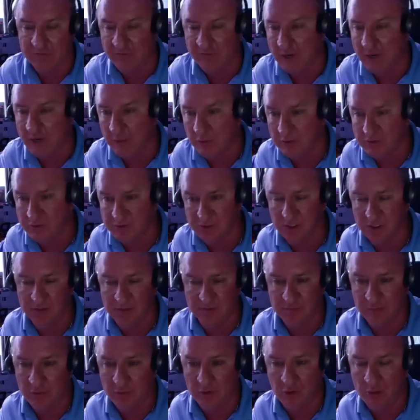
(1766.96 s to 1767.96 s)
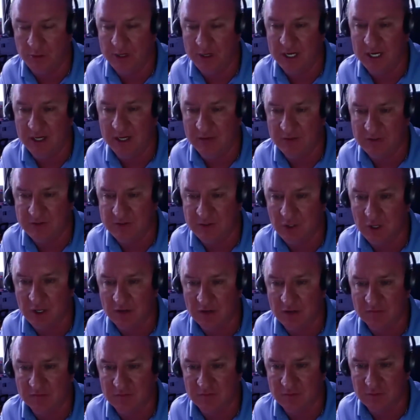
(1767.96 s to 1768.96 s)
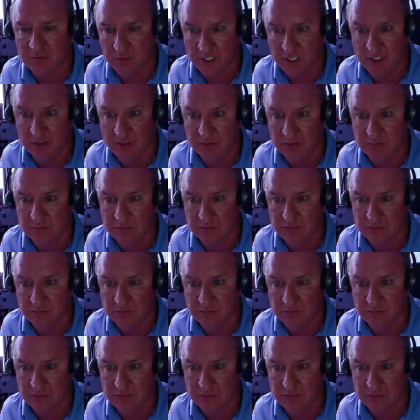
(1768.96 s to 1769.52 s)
if we were paying this off, right?